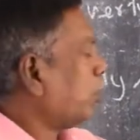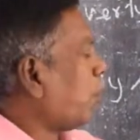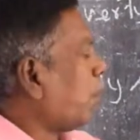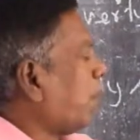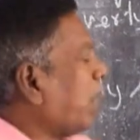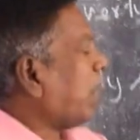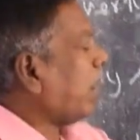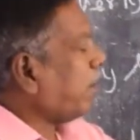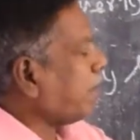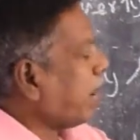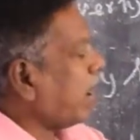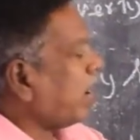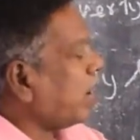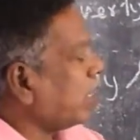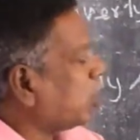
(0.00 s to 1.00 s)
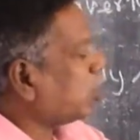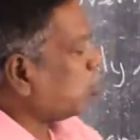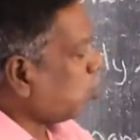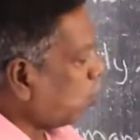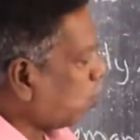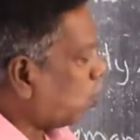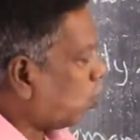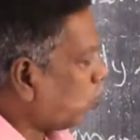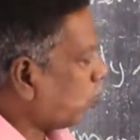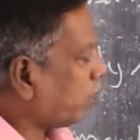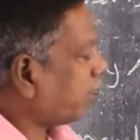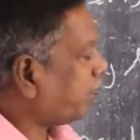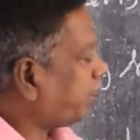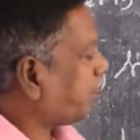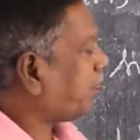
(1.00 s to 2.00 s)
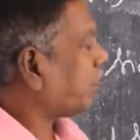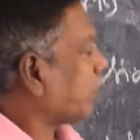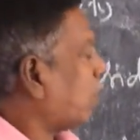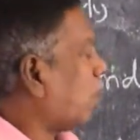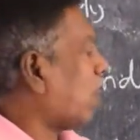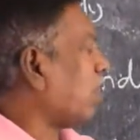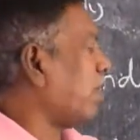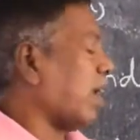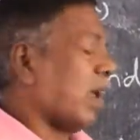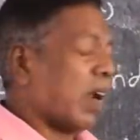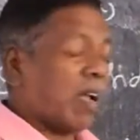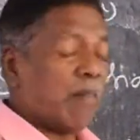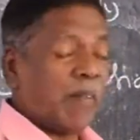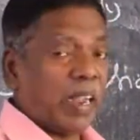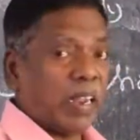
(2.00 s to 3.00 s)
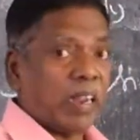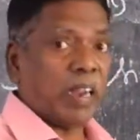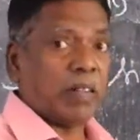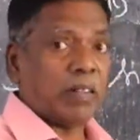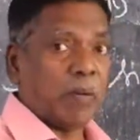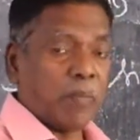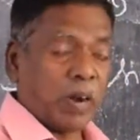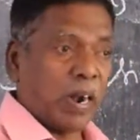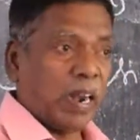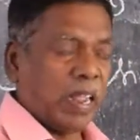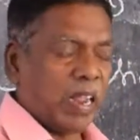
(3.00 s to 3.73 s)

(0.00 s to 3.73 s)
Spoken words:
So when demand is low, what they are having, the